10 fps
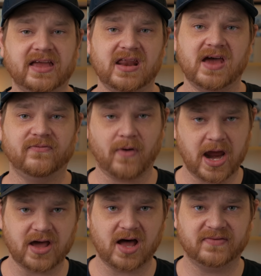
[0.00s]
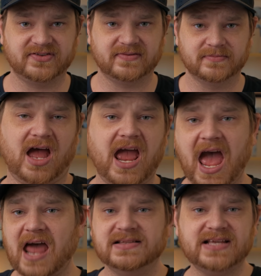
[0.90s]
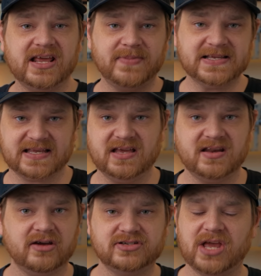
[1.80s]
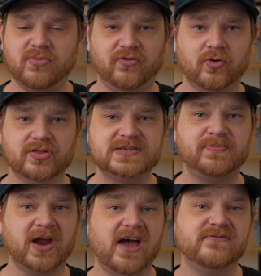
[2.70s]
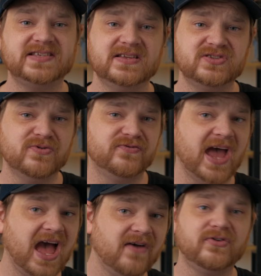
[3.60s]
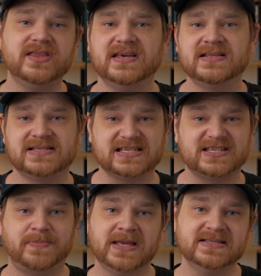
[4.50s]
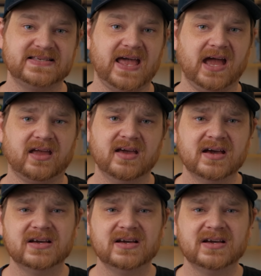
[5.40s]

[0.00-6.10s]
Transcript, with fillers: I can have write-offs. I had a database in Airtable for this, but I've since moved everything to Spend Stack.